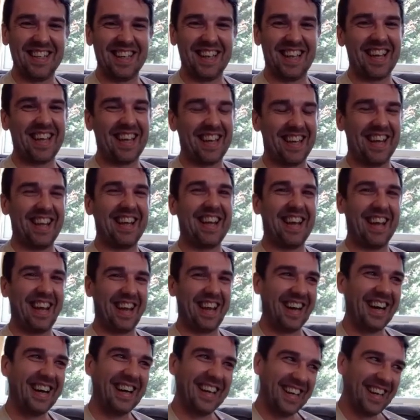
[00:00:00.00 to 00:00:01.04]
yeah,
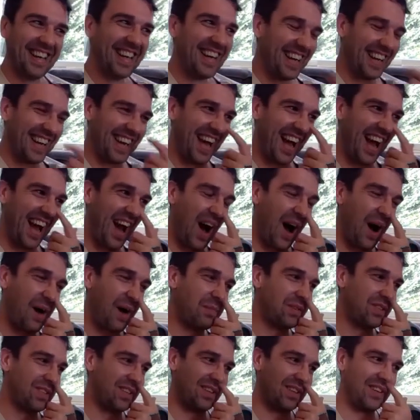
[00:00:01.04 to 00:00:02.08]
yeah,
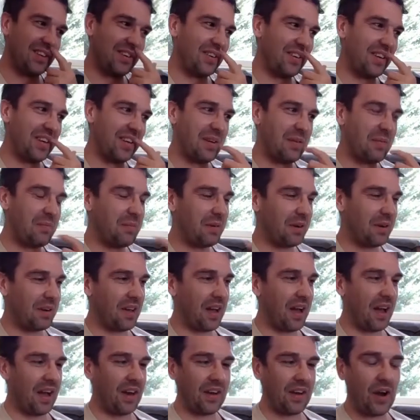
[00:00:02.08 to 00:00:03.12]
absolutely. But
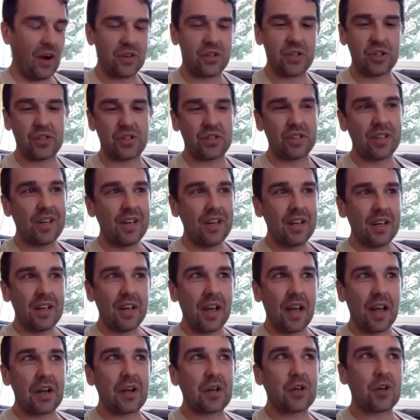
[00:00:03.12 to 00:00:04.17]
yeah, no, just
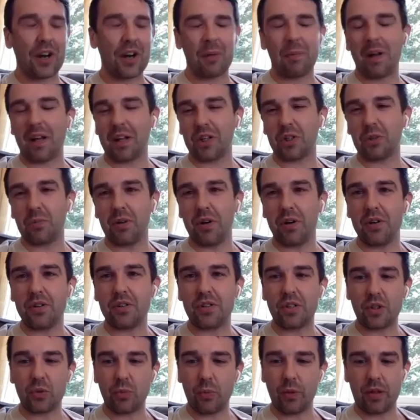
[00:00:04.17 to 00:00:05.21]
incredible
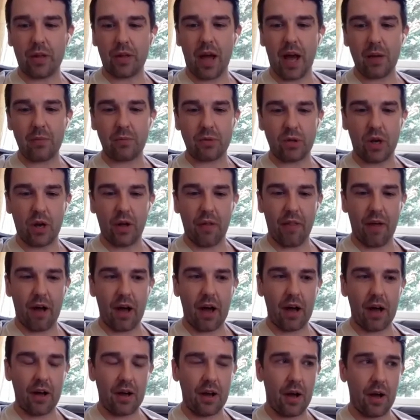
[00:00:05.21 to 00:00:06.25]
experiences with games like
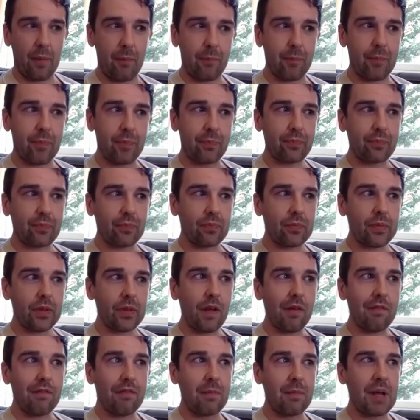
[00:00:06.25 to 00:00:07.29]
that. Um,
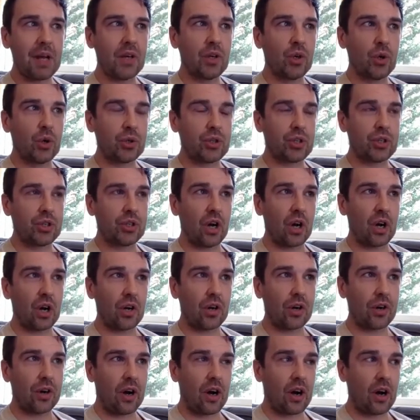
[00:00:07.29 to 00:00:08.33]
for me, Naughty Dog
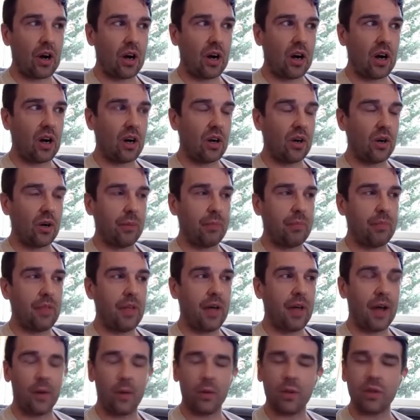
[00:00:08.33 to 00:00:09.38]
are up
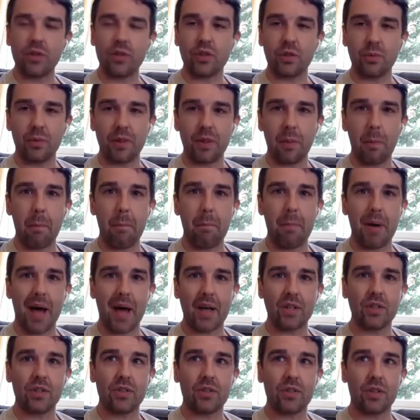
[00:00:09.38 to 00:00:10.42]
there with some of the
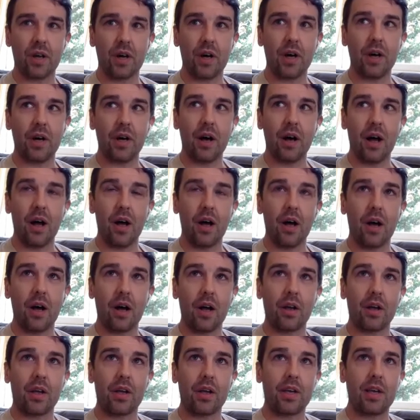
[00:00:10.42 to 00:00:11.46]
best that oh,
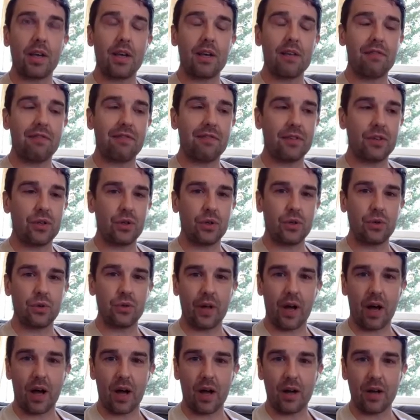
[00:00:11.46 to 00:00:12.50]
yeah. give you
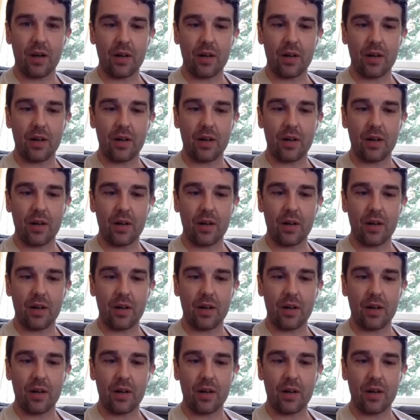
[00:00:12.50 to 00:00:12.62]
that